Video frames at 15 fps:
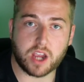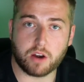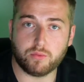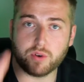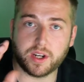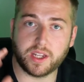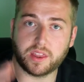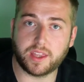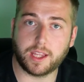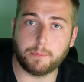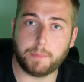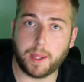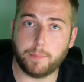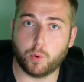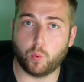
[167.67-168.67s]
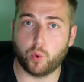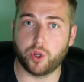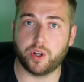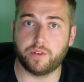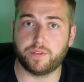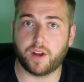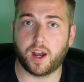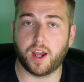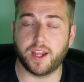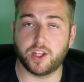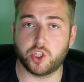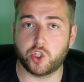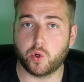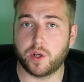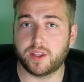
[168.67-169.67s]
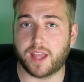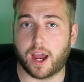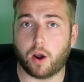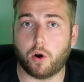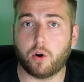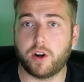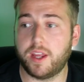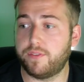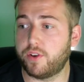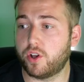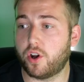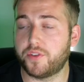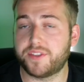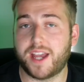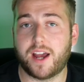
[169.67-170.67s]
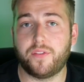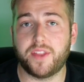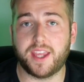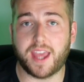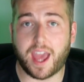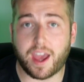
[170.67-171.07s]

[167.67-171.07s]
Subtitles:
I really think people would have enjoyed that, or even gone down the